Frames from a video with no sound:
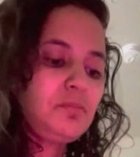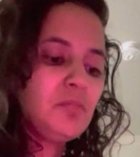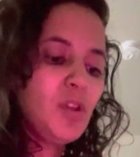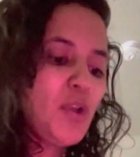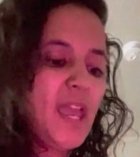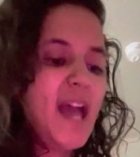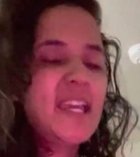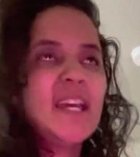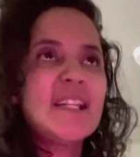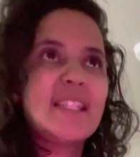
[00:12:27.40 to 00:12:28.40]
Okay,
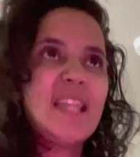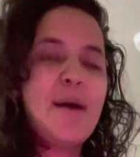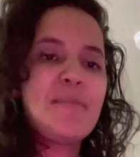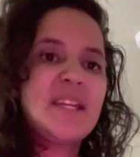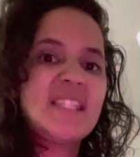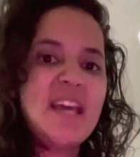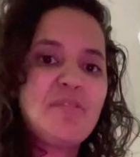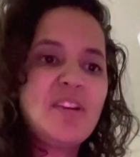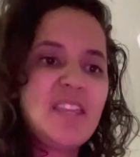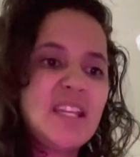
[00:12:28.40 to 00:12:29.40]
I can't say that because
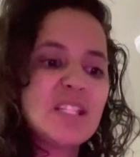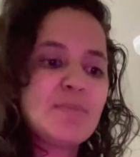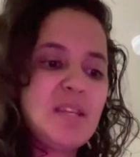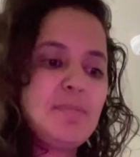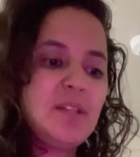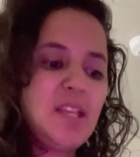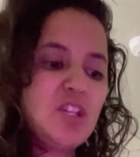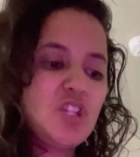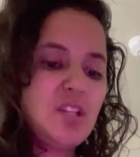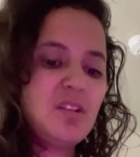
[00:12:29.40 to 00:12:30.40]
everything is
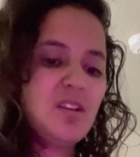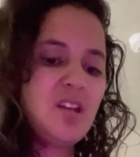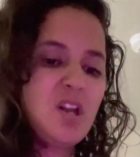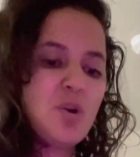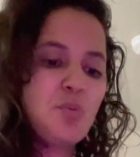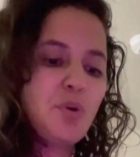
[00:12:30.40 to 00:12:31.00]
manipulation.